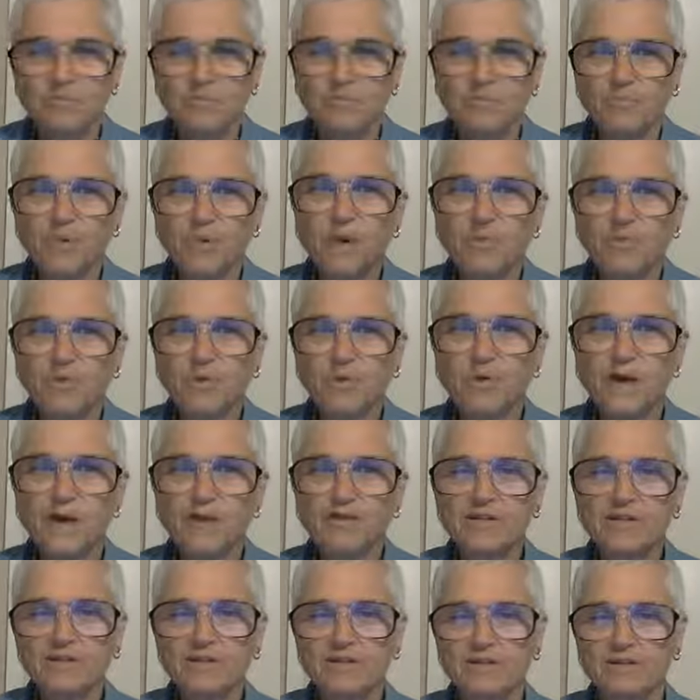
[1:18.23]

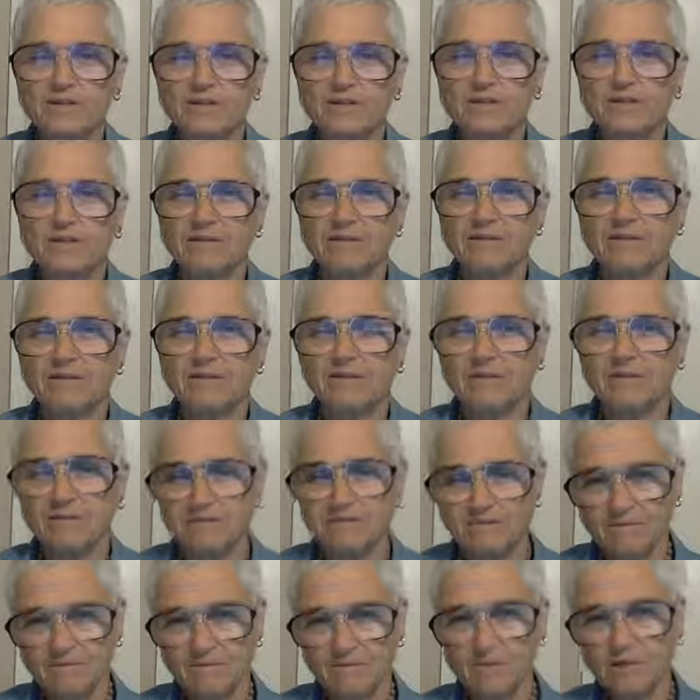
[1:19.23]
preparations,
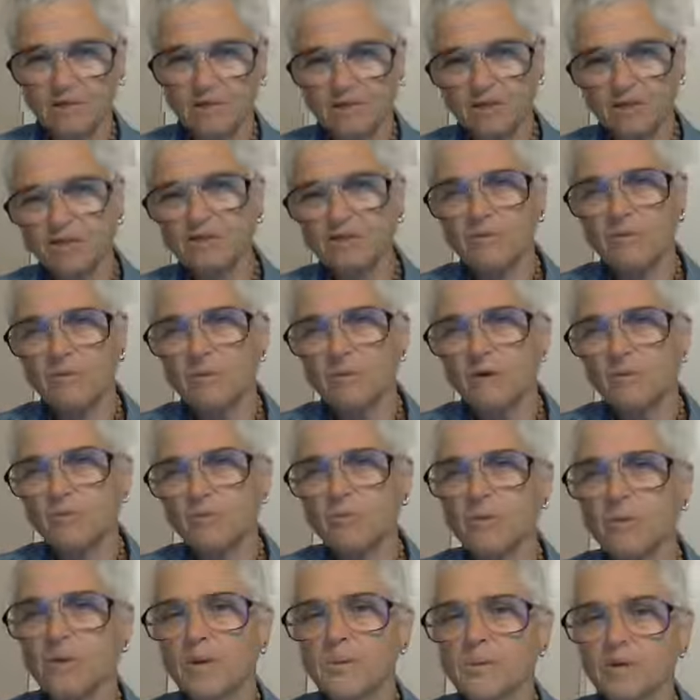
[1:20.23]
especially the milk
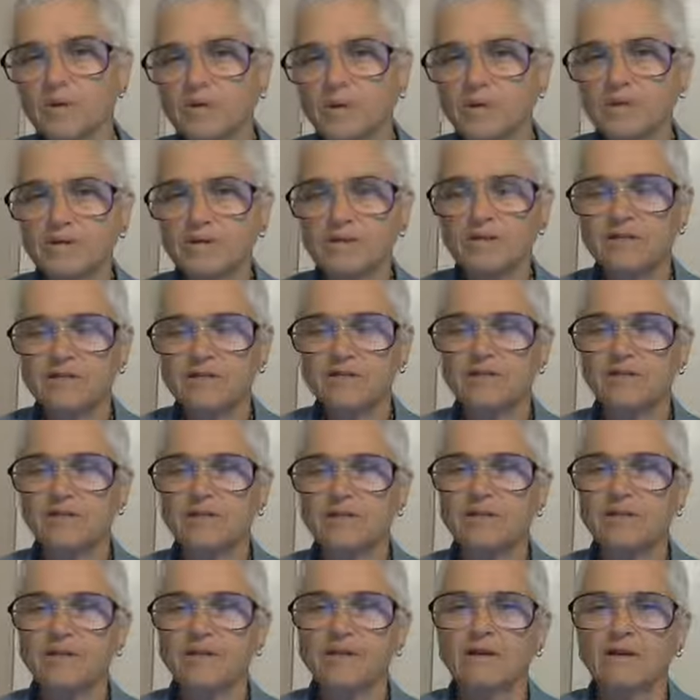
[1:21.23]
preparations
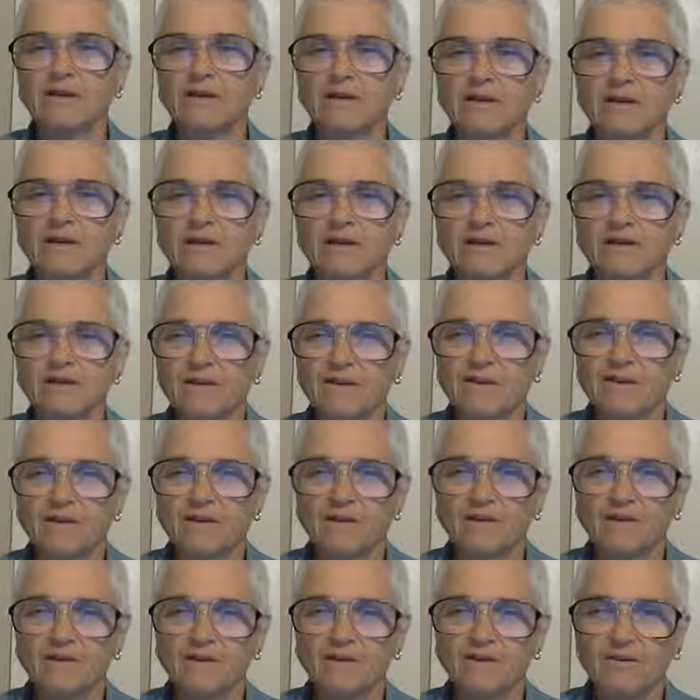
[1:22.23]

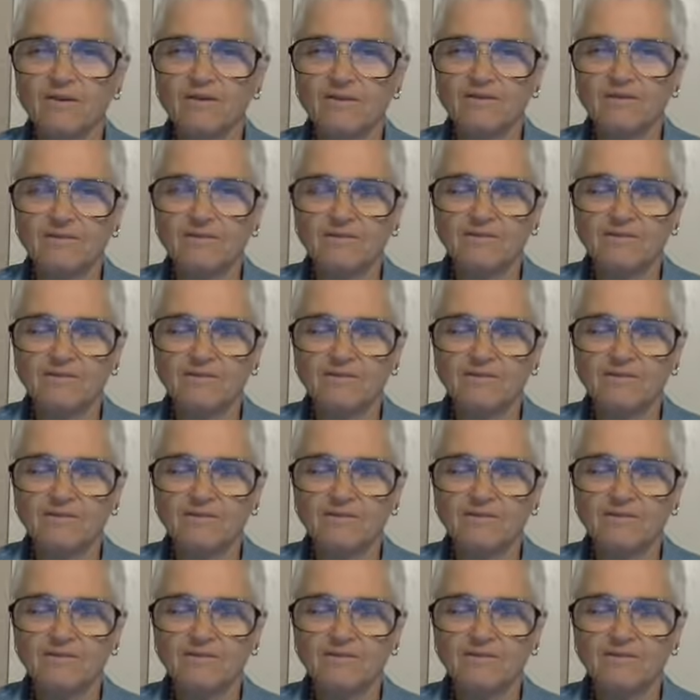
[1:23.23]
that are